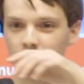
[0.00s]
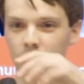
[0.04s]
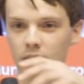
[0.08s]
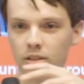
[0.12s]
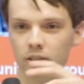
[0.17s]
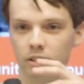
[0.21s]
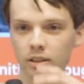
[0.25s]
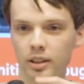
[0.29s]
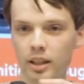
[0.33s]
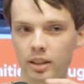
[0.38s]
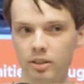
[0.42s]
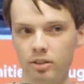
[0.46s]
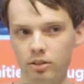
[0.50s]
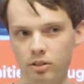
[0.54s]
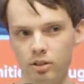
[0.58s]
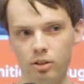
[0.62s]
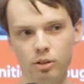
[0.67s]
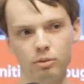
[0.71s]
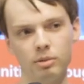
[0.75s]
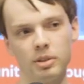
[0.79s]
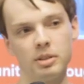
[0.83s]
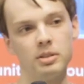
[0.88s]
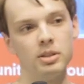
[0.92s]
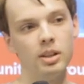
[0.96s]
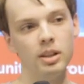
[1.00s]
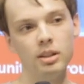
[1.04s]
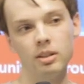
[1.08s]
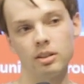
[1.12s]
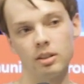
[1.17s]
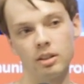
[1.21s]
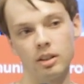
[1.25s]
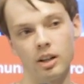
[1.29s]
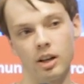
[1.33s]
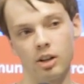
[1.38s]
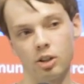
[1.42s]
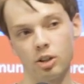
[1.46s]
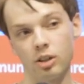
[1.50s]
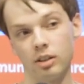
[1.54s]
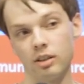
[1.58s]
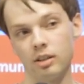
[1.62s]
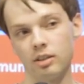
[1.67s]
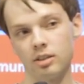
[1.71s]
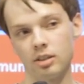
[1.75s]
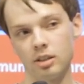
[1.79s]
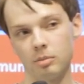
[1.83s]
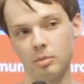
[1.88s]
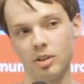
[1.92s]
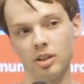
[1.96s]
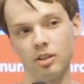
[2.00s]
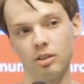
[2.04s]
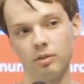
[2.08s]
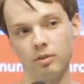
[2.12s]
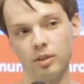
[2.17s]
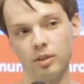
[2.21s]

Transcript: little less to do with data collection than some other